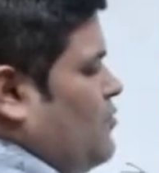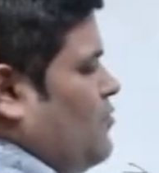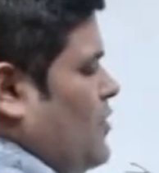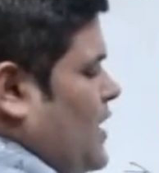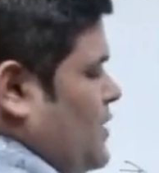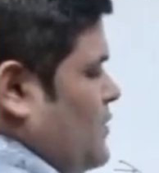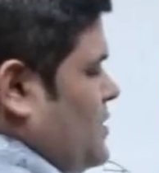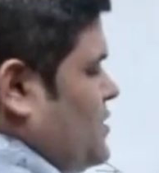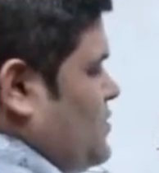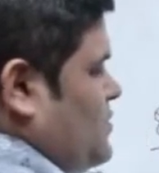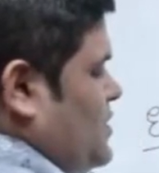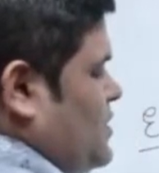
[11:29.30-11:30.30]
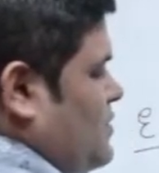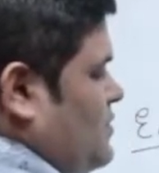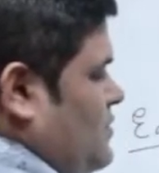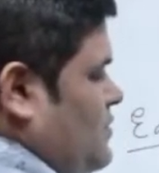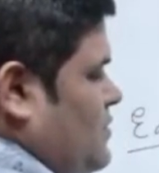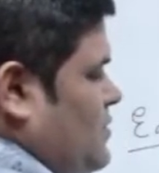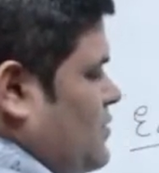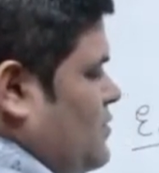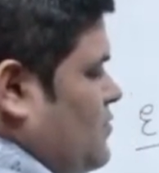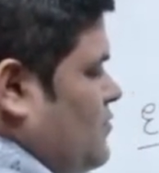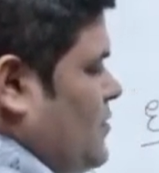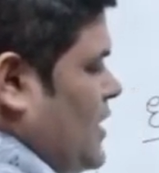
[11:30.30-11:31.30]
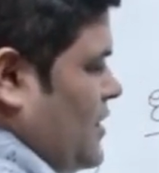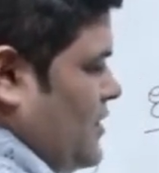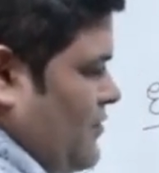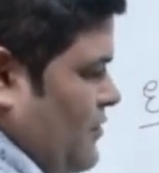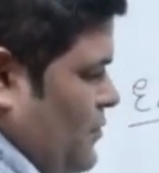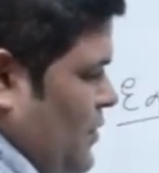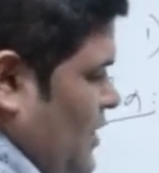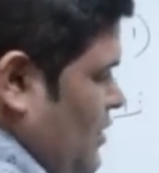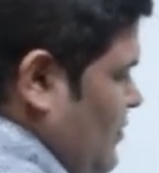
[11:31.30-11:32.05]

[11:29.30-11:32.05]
y equals to 0, y, if you put the